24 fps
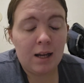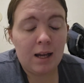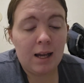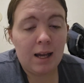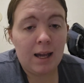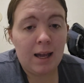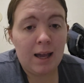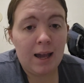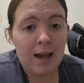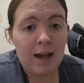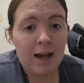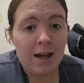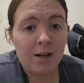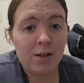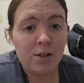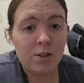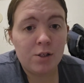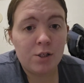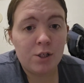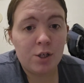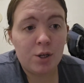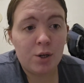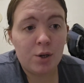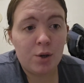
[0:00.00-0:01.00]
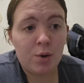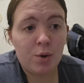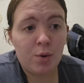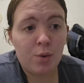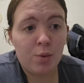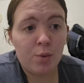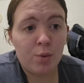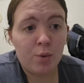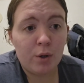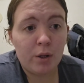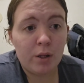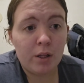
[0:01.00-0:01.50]
He had
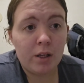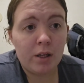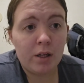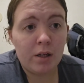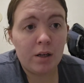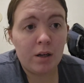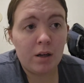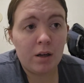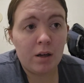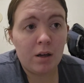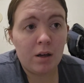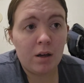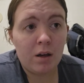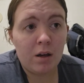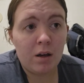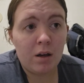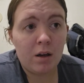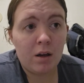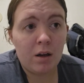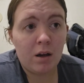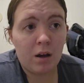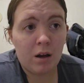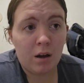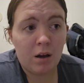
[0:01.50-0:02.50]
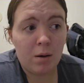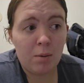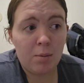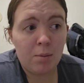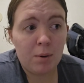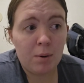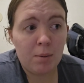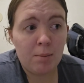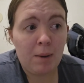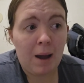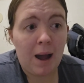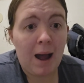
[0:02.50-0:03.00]
to reel it up
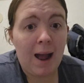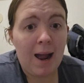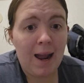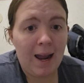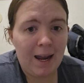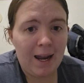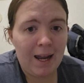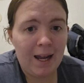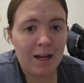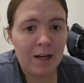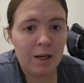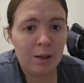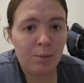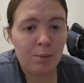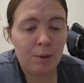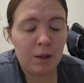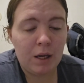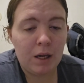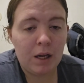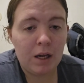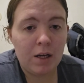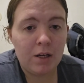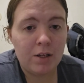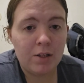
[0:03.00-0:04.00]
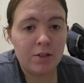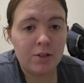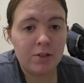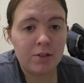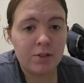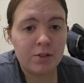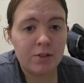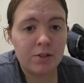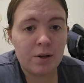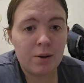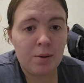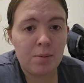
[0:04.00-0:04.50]
by hand
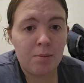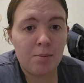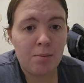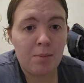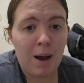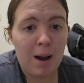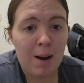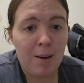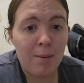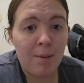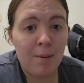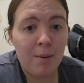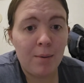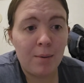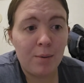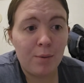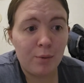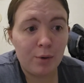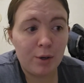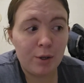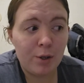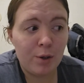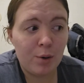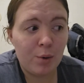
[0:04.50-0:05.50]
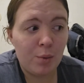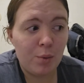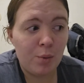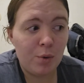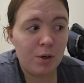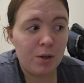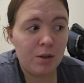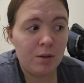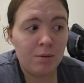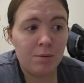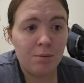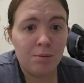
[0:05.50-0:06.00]
because my reel
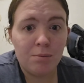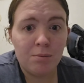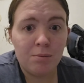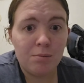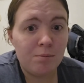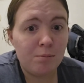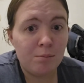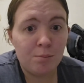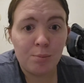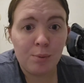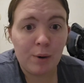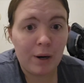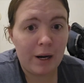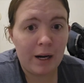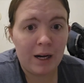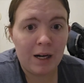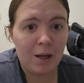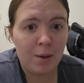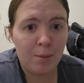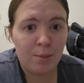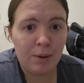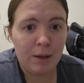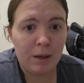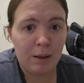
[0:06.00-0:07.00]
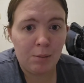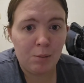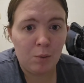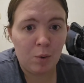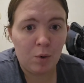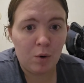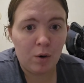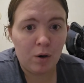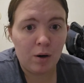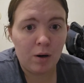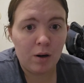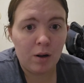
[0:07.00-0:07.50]
wouldn't bring it up
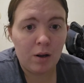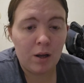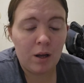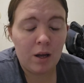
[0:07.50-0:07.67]
anymore,